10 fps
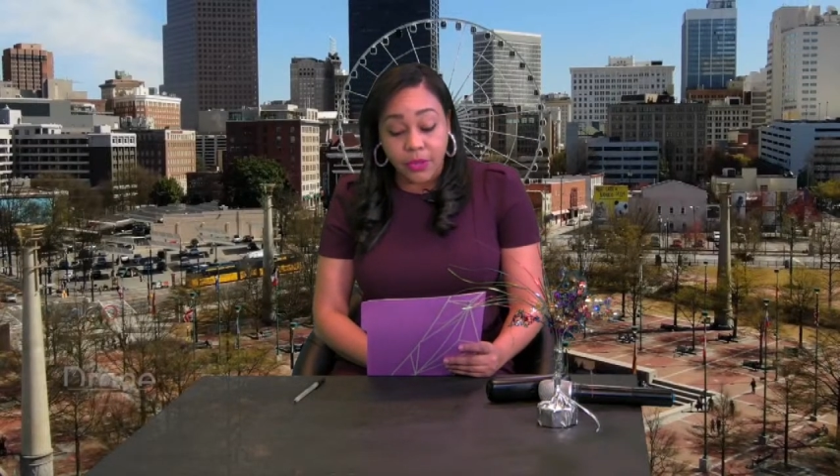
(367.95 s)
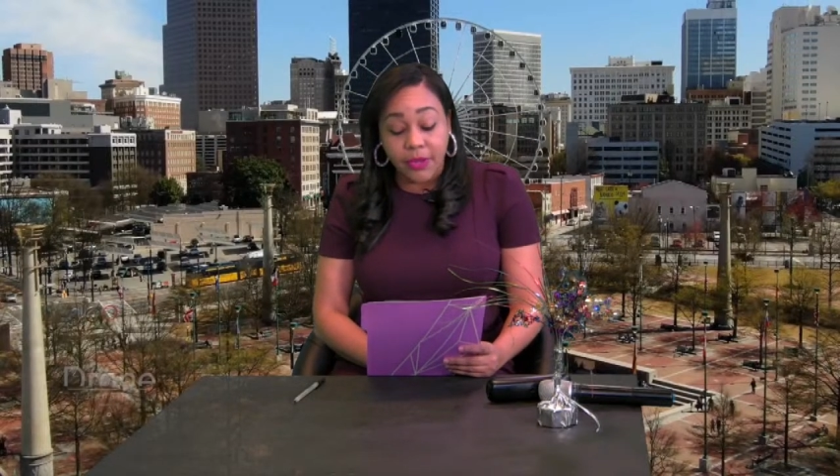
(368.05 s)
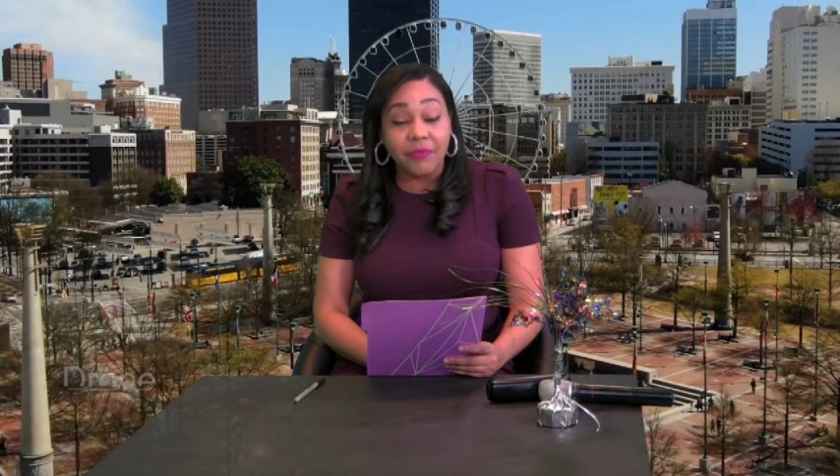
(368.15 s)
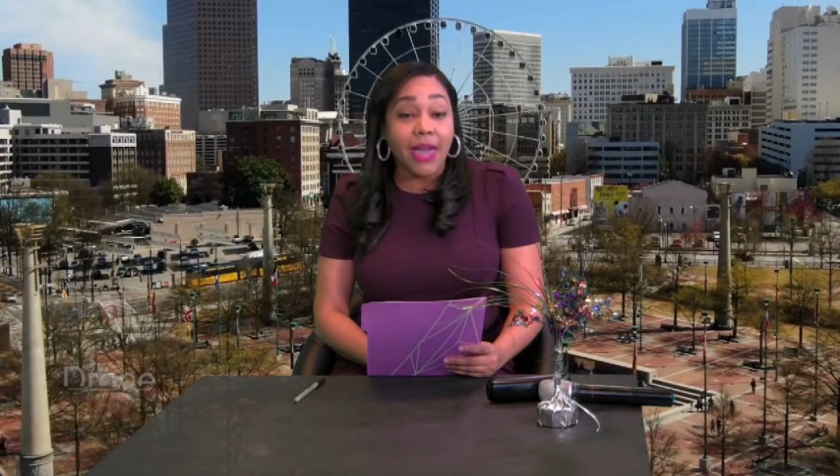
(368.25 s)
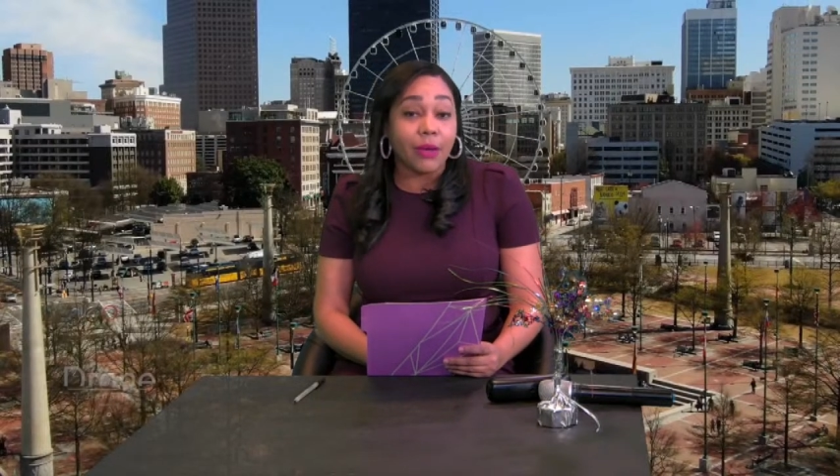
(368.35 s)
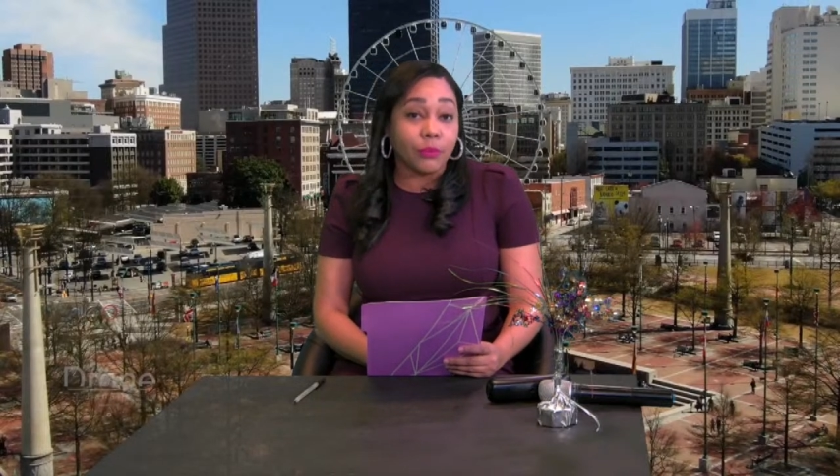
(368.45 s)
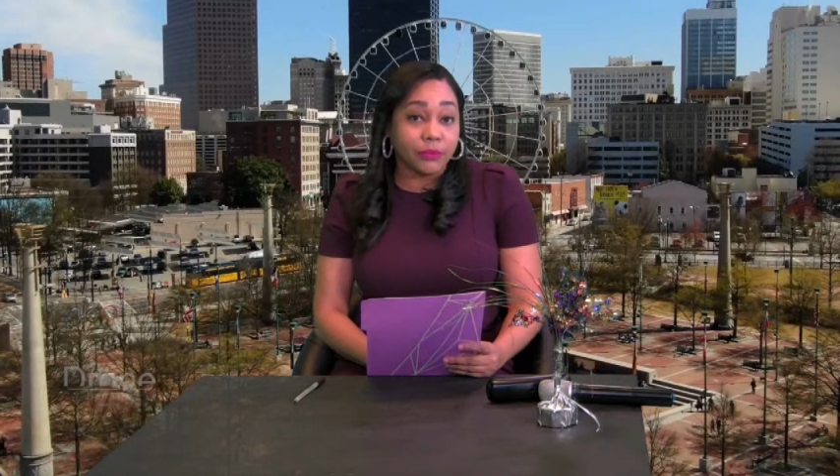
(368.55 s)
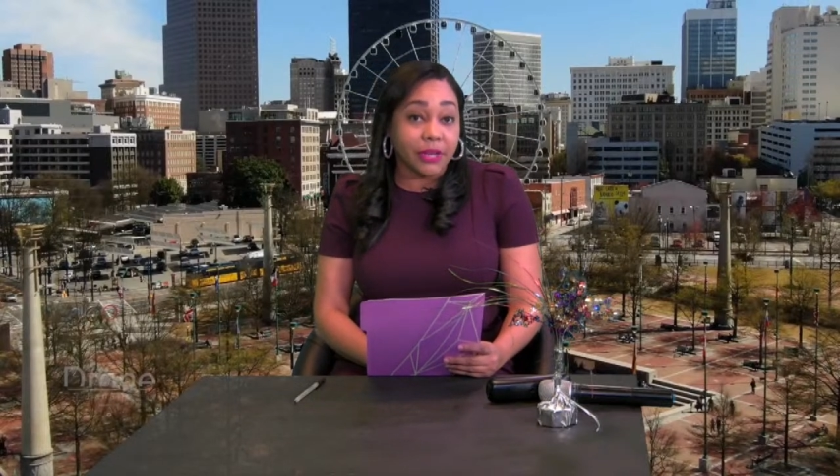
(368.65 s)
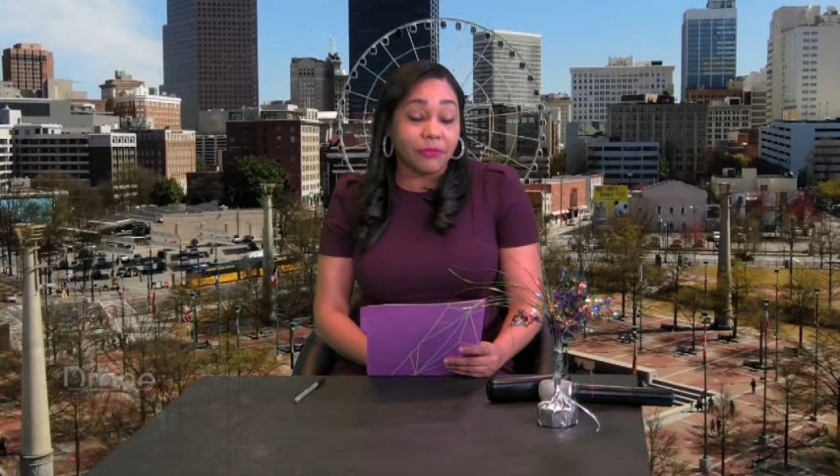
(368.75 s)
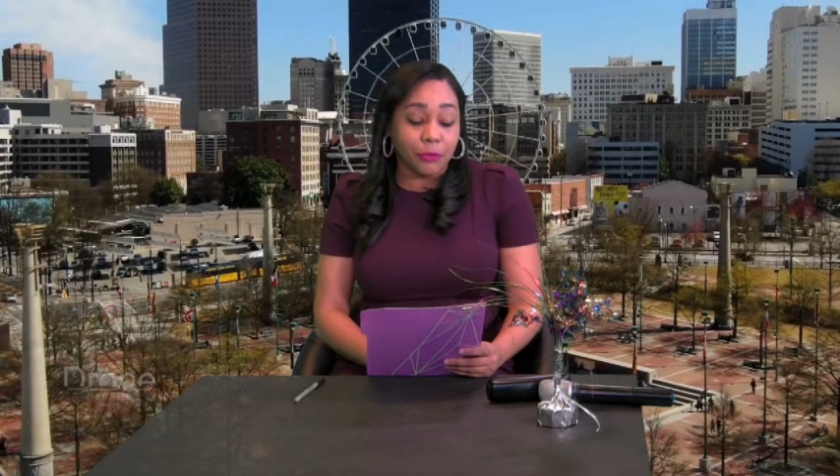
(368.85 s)
of that
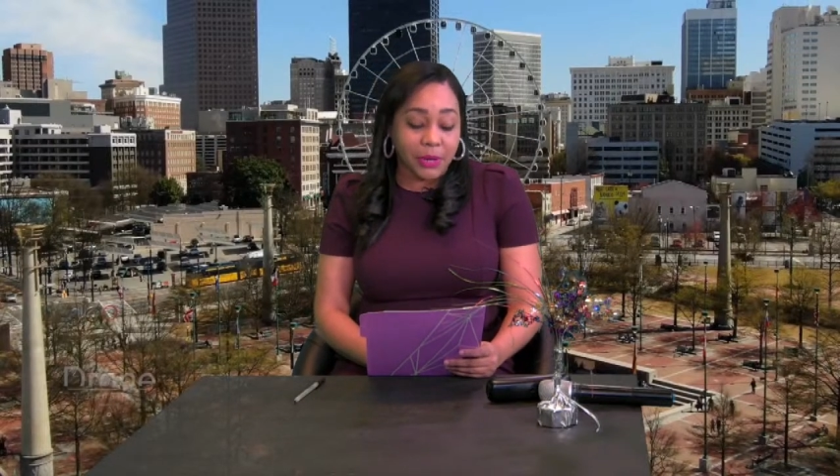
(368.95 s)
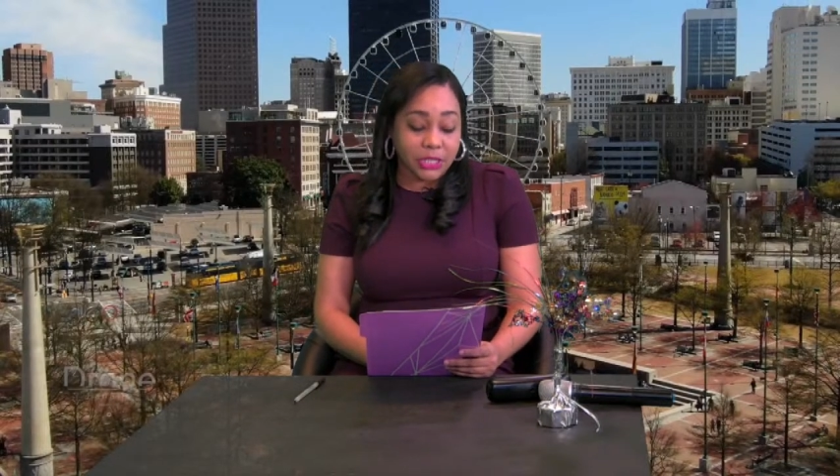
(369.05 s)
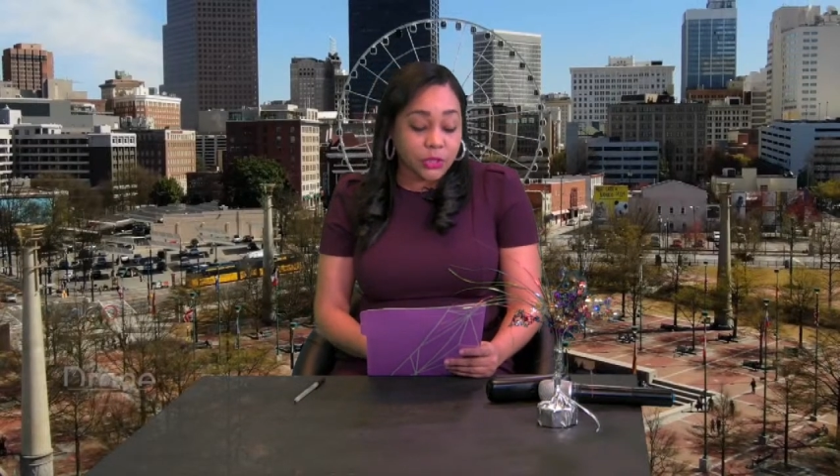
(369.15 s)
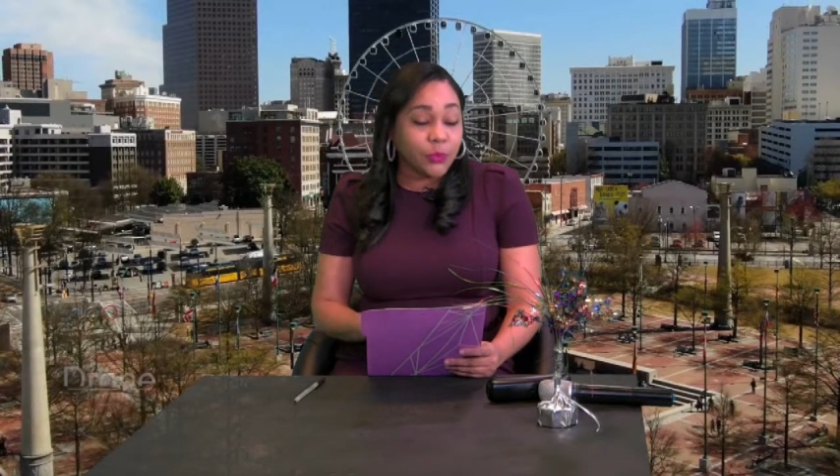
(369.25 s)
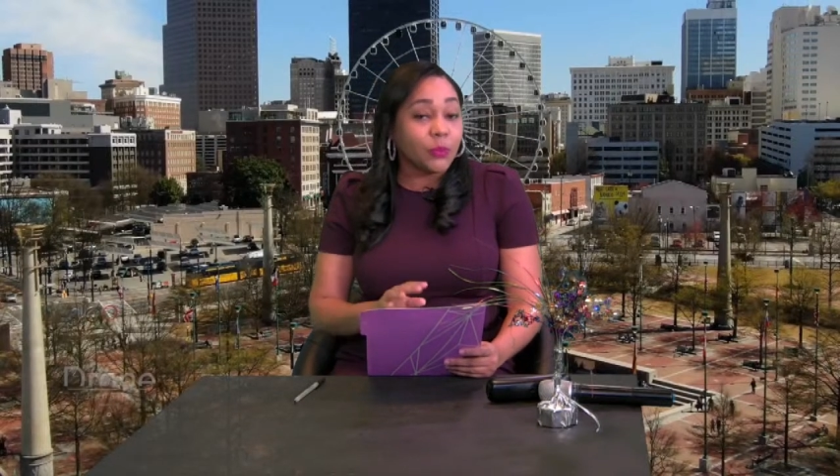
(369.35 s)
information.